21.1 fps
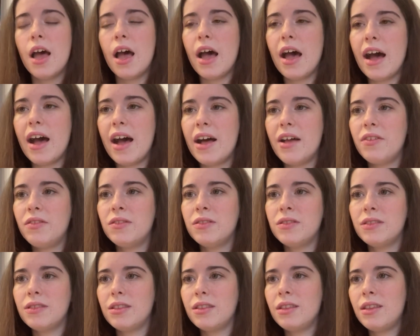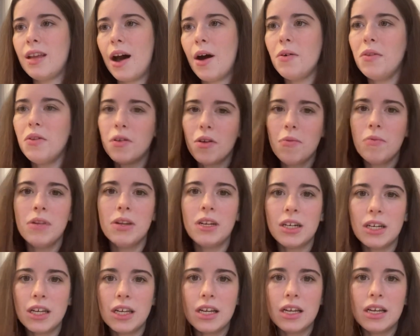And now the
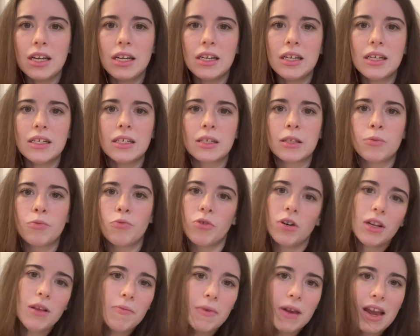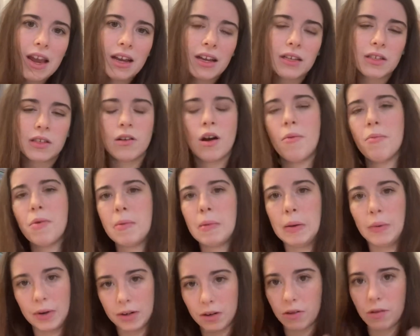community is pretty big. It's not maybe
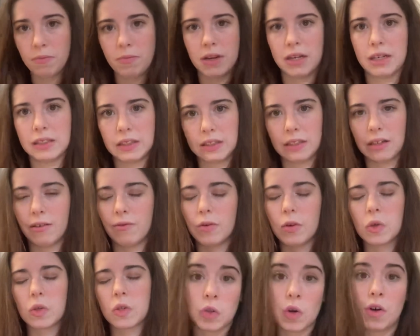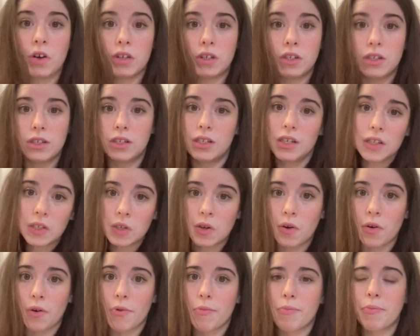one of the biggest servers on
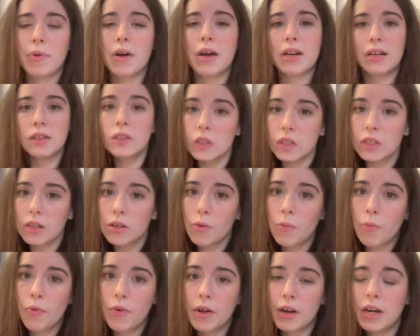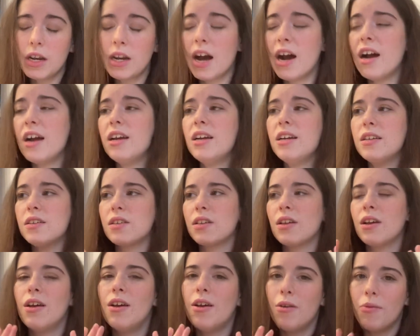Discord, but it's still pretty nice,
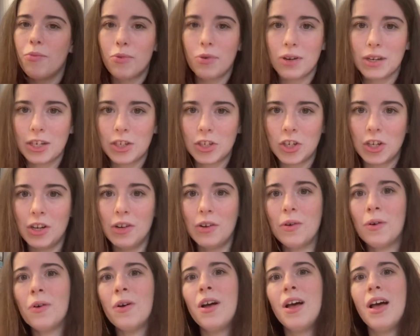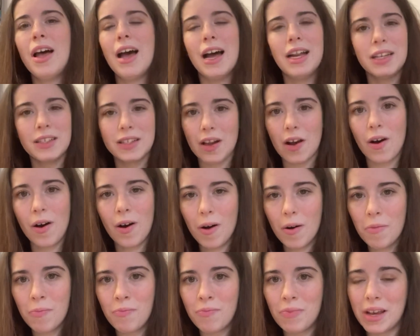pretty chill, and it's
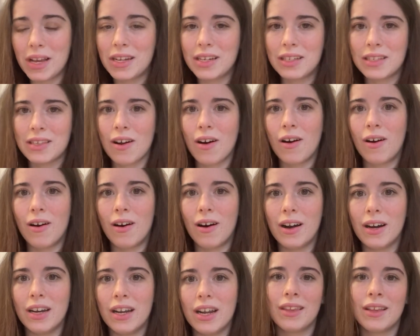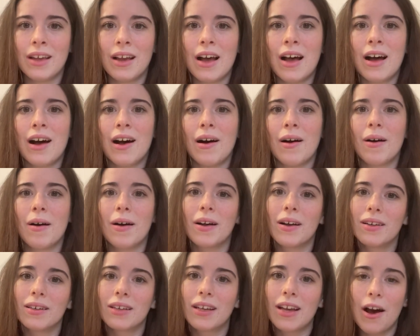all based on
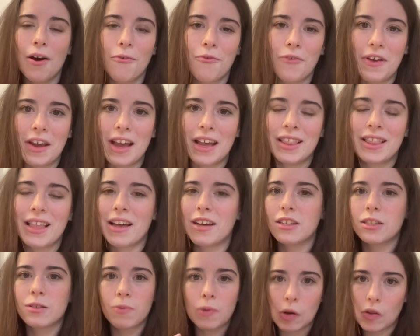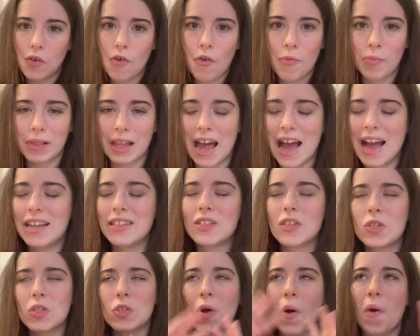a cafe that is full of
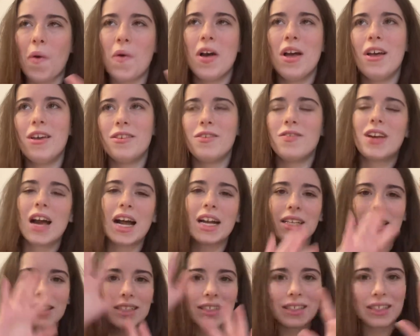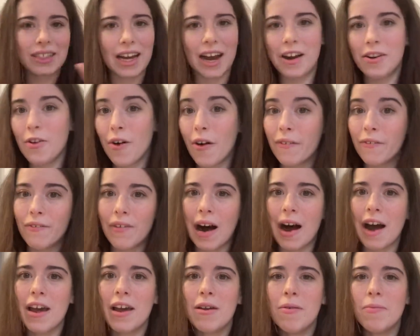plants, so you got this kind of
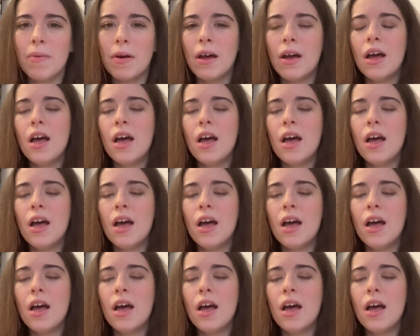vibe.